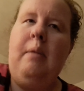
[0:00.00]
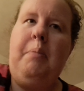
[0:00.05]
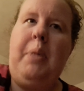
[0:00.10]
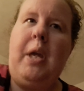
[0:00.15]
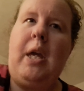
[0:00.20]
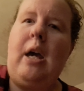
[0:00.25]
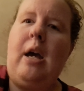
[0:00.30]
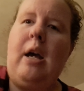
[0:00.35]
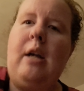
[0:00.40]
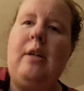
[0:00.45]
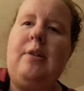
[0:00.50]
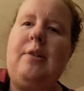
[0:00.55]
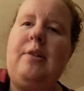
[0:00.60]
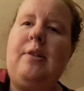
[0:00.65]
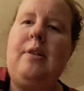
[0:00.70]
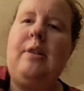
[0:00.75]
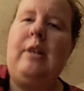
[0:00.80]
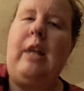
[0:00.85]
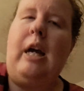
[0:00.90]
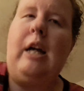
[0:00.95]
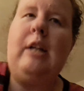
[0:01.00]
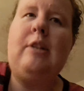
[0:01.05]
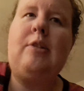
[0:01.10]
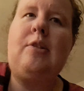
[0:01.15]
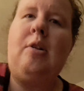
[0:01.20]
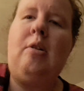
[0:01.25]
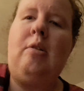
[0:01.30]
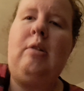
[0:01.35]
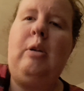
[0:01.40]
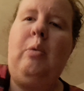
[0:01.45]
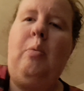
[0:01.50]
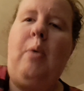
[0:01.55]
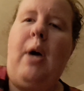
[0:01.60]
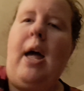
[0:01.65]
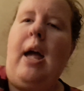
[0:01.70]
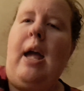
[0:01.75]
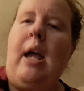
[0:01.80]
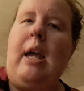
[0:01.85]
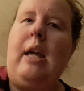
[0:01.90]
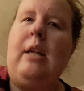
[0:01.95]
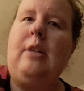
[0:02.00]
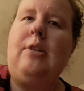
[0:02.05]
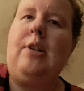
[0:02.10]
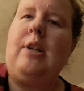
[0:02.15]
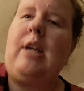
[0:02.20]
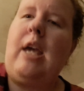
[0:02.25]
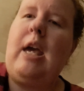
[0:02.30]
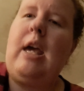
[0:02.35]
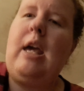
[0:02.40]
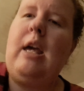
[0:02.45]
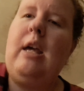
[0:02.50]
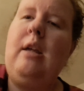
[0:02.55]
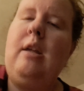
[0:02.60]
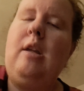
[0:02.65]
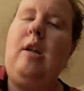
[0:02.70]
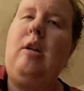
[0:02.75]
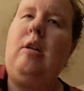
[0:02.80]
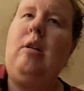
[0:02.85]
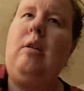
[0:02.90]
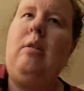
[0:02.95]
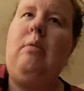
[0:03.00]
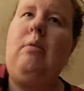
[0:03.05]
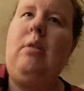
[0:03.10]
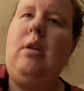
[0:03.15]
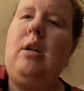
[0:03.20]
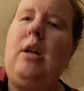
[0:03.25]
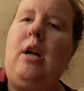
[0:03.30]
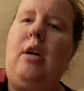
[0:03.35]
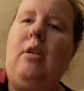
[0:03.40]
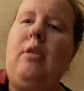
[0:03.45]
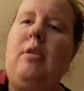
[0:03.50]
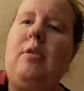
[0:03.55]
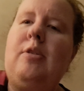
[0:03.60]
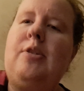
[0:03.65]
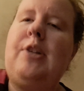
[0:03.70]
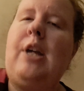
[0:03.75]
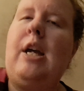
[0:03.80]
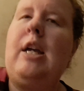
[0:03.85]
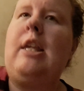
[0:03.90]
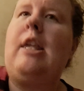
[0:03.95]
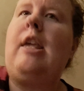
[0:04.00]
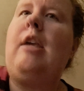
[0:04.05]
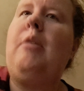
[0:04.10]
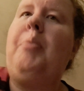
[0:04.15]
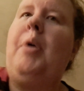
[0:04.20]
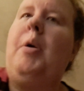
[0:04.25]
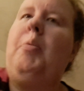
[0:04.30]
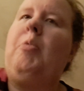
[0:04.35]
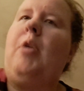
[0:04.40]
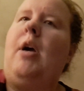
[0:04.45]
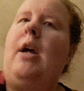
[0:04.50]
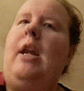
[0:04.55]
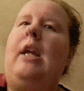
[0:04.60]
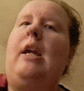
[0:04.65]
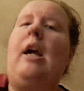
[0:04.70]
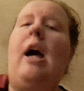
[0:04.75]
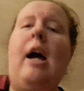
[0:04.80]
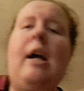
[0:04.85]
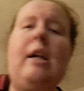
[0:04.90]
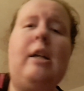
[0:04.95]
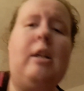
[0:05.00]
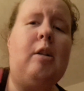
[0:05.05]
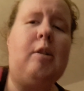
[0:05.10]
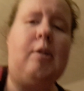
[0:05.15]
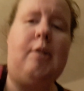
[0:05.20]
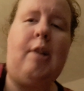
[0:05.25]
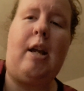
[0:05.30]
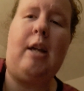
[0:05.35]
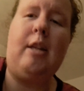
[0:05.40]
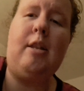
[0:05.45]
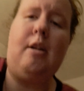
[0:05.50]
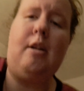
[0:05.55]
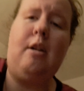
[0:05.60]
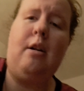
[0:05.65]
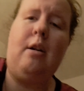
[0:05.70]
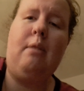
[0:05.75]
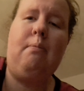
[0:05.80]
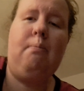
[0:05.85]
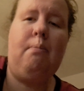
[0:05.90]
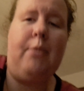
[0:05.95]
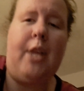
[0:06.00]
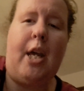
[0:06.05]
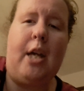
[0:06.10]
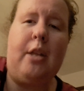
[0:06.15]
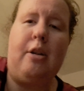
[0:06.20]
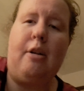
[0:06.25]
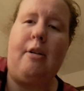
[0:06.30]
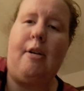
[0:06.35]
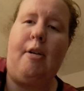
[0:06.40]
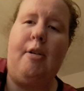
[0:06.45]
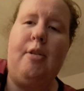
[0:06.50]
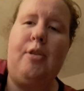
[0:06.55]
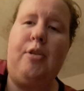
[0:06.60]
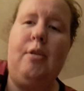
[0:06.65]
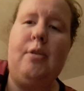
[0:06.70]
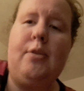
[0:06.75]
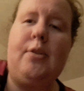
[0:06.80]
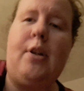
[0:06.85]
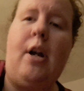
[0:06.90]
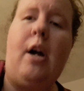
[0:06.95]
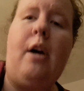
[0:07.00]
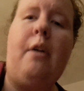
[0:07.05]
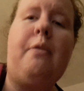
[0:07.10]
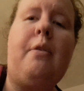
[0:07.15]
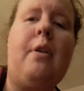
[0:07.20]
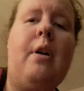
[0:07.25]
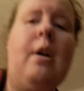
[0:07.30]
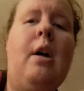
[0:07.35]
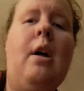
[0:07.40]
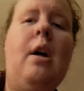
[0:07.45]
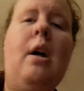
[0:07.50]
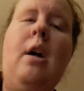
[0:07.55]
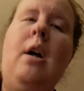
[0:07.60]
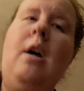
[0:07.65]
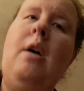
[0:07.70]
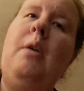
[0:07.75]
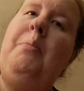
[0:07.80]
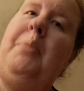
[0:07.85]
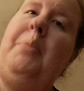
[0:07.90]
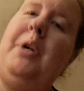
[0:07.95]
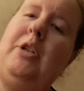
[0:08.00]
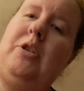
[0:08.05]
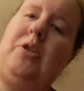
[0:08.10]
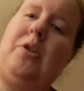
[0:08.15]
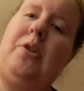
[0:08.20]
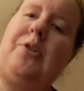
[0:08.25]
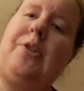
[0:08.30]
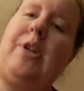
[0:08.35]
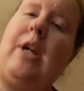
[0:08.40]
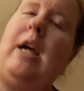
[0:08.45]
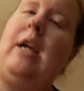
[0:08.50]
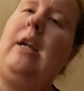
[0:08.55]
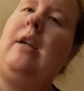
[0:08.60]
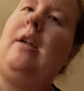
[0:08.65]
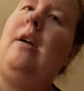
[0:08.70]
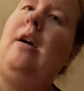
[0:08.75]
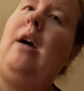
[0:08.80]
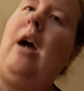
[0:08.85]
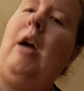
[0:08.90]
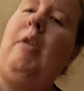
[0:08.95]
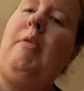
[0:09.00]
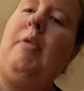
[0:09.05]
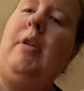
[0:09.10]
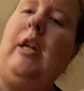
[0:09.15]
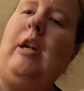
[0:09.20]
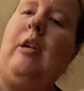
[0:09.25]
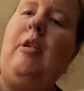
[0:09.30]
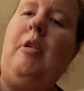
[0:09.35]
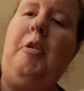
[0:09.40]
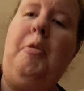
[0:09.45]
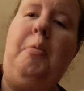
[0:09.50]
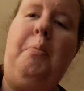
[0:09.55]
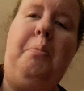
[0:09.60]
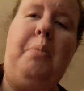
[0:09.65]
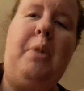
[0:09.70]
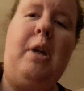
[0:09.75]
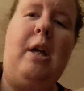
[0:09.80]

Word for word: because that's the only way to get you, you know, your site keep on running. I understand they're, that they're going through stuff, but it's just like I really hope